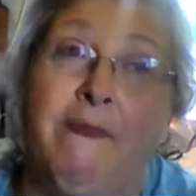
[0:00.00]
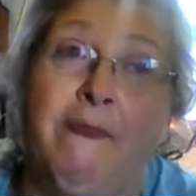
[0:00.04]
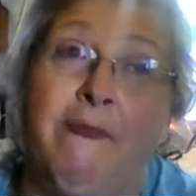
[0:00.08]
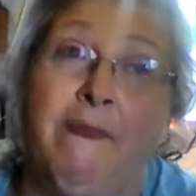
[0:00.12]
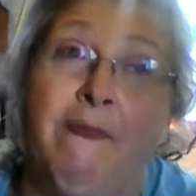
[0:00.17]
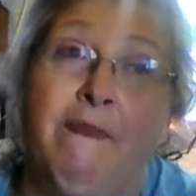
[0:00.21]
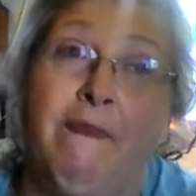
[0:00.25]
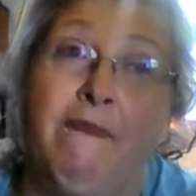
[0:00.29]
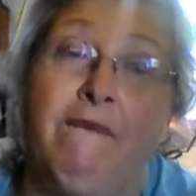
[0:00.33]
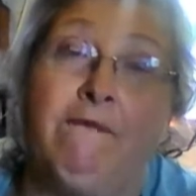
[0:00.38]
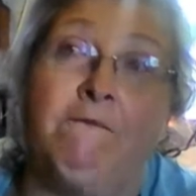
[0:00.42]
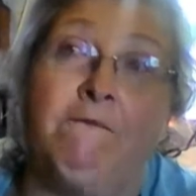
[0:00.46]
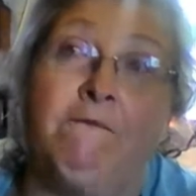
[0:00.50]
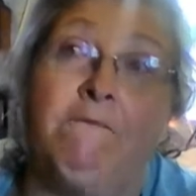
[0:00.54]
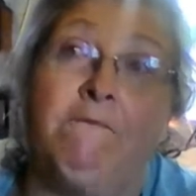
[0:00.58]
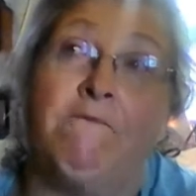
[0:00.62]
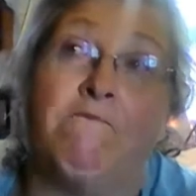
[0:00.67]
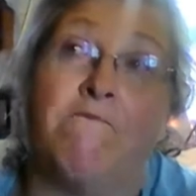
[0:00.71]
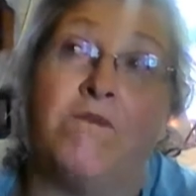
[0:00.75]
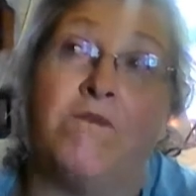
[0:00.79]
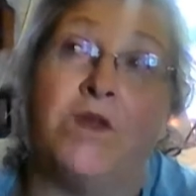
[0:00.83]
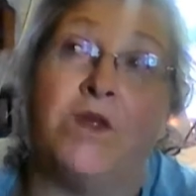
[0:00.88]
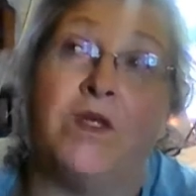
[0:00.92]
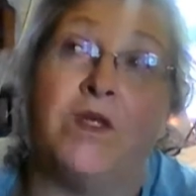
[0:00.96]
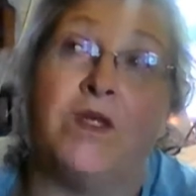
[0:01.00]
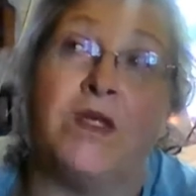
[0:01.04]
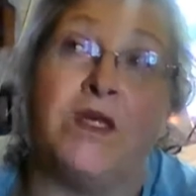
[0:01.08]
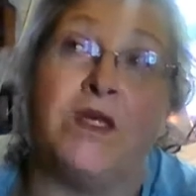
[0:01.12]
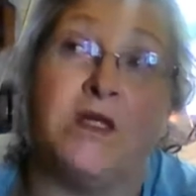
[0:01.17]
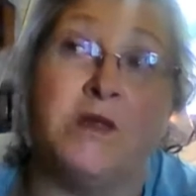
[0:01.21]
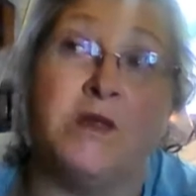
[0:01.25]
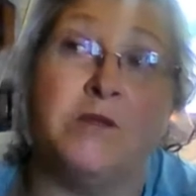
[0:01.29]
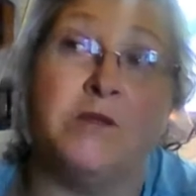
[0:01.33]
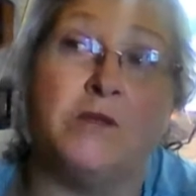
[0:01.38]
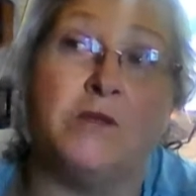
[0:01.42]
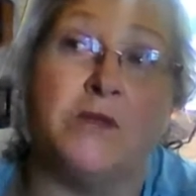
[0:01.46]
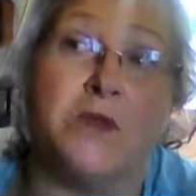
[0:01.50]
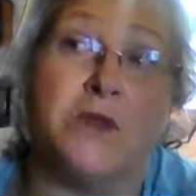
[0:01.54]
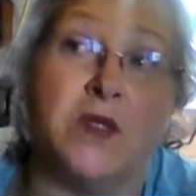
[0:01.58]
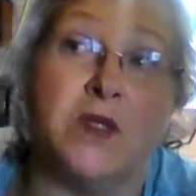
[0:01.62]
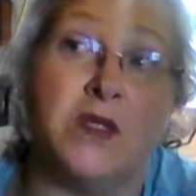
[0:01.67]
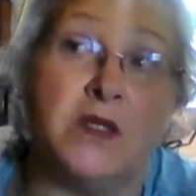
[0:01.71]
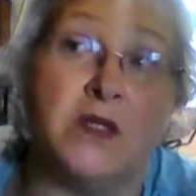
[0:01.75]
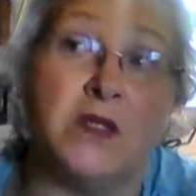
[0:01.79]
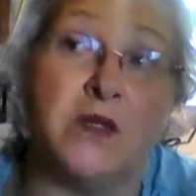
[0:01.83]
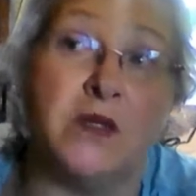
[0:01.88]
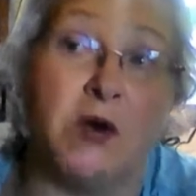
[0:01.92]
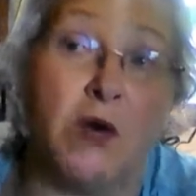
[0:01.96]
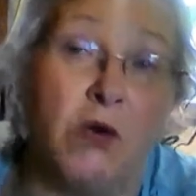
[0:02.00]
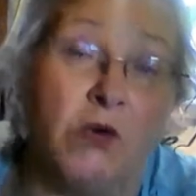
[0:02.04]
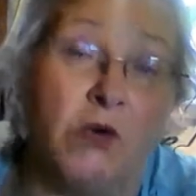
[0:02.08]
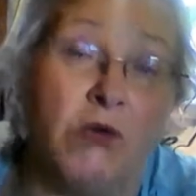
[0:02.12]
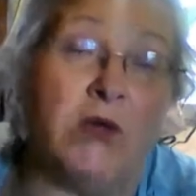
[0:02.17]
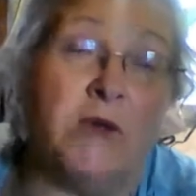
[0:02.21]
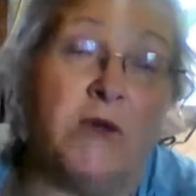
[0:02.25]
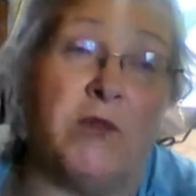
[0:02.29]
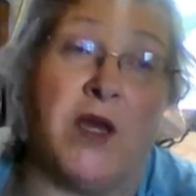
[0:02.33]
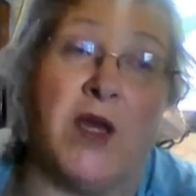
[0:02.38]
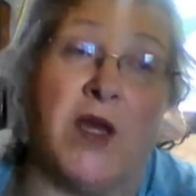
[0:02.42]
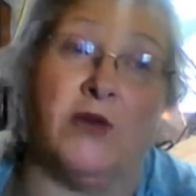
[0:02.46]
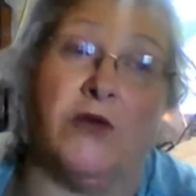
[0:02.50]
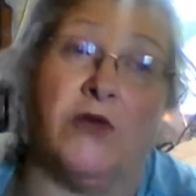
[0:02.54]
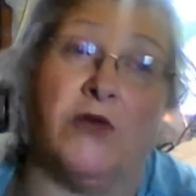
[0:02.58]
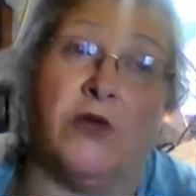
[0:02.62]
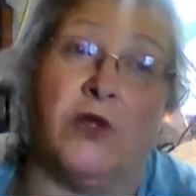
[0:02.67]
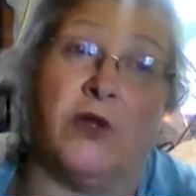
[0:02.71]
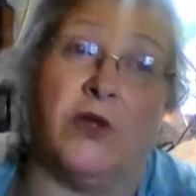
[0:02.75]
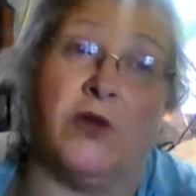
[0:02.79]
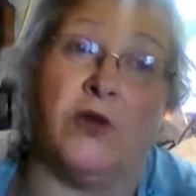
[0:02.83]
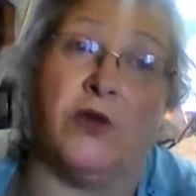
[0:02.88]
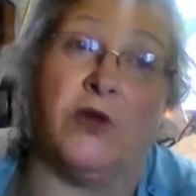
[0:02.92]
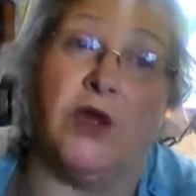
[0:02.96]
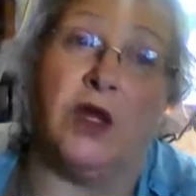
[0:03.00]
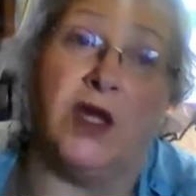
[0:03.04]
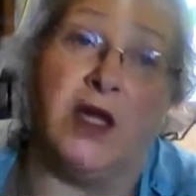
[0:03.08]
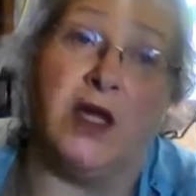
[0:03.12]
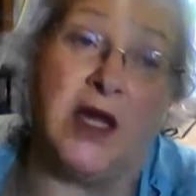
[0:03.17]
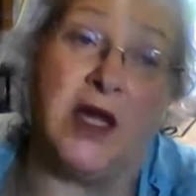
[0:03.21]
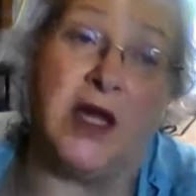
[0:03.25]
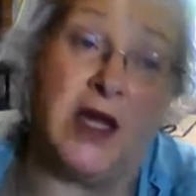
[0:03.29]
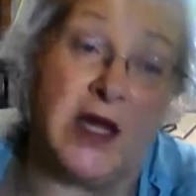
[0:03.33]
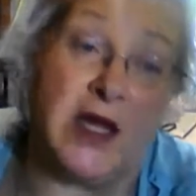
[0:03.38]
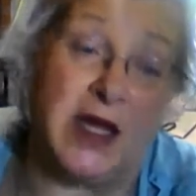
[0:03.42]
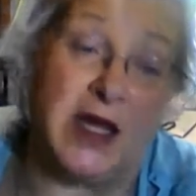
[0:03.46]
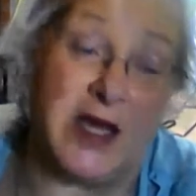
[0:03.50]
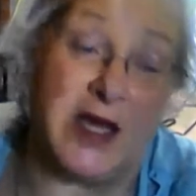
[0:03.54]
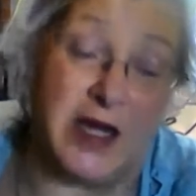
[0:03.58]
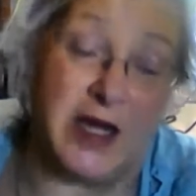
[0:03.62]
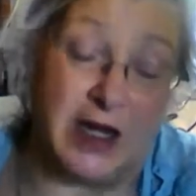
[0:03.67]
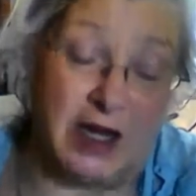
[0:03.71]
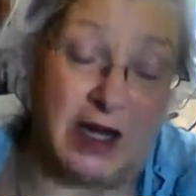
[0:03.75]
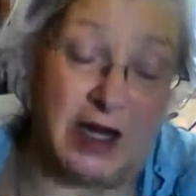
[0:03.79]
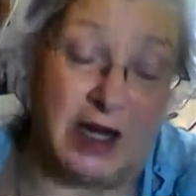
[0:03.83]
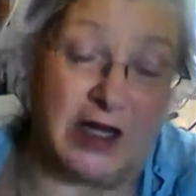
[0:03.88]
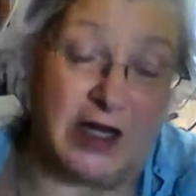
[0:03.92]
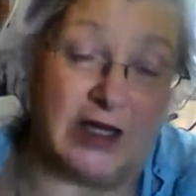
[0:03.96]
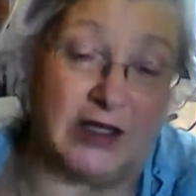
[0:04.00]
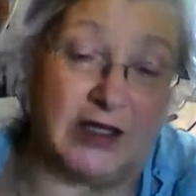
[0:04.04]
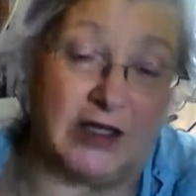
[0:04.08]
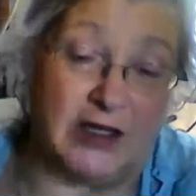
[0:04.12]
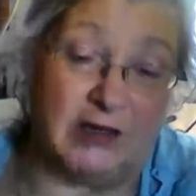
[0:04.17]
he's the only manager there. He cannot leave the store.